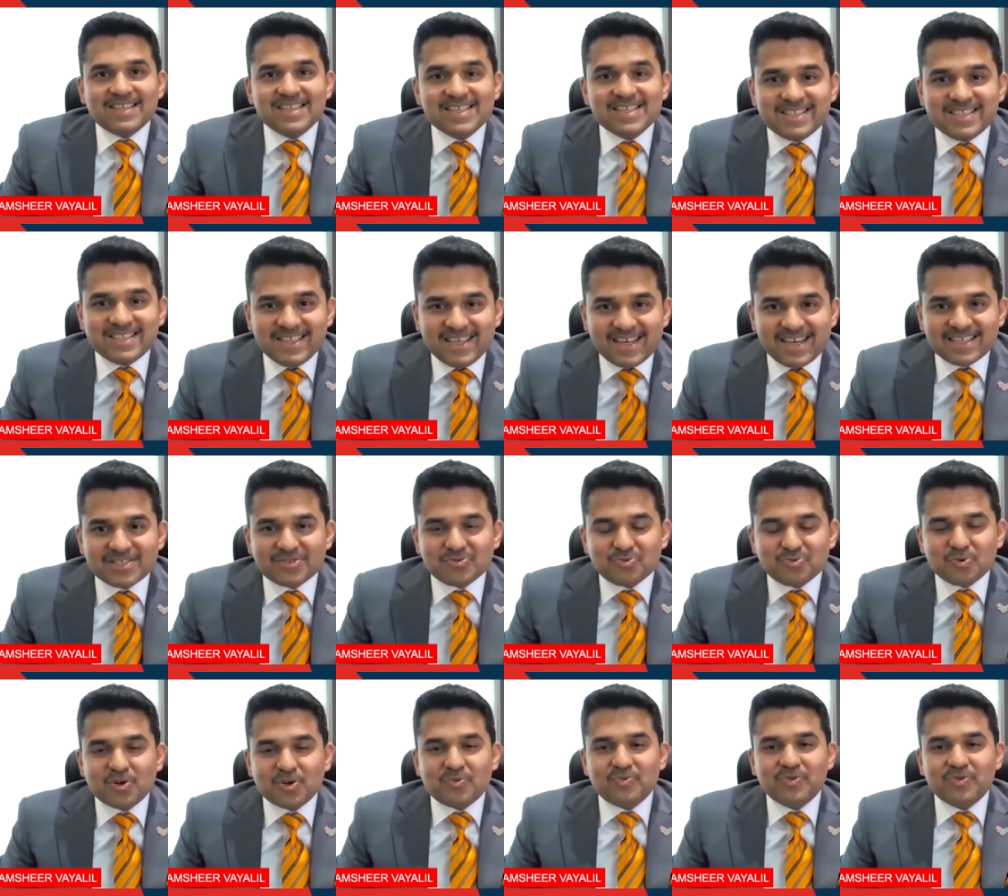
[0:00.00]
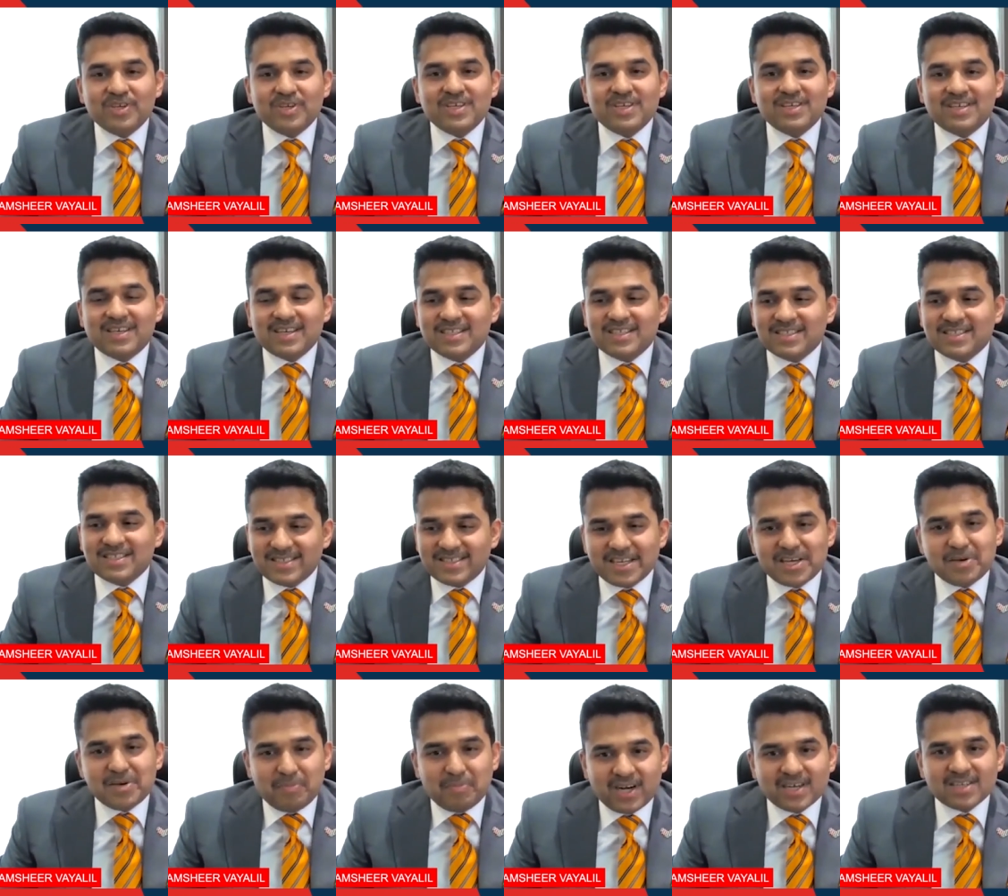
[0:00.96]
easy as what we can
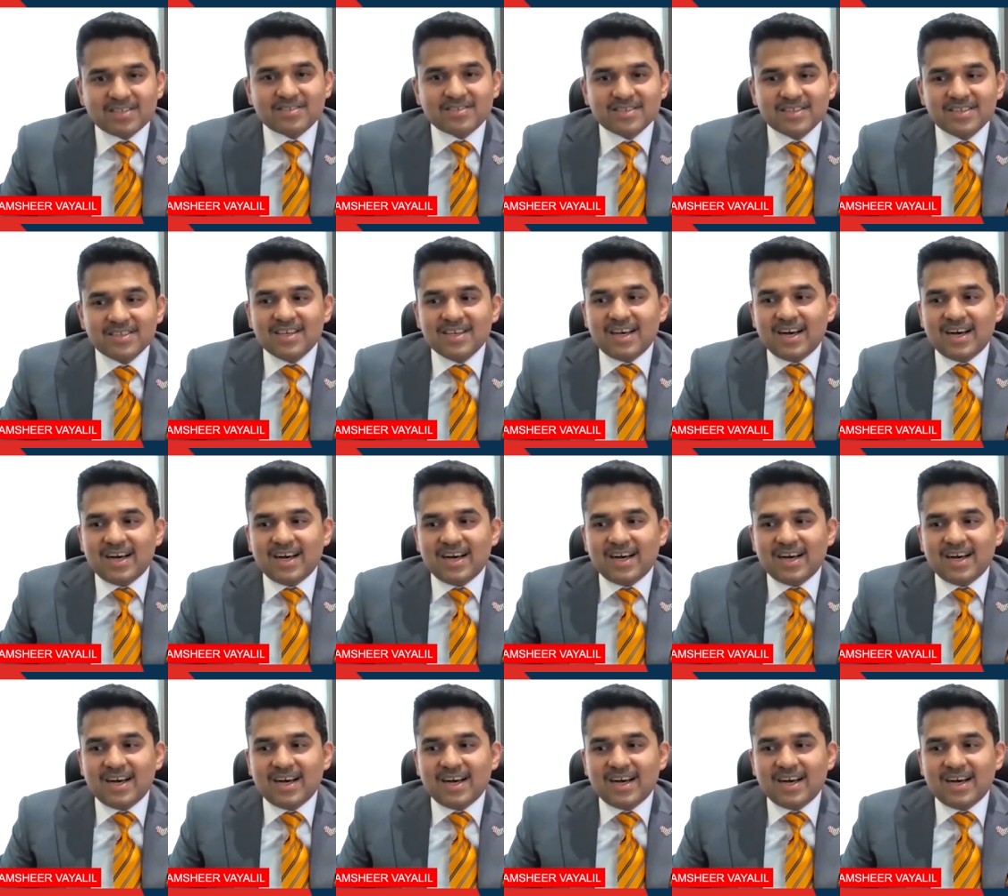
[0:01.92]
say, but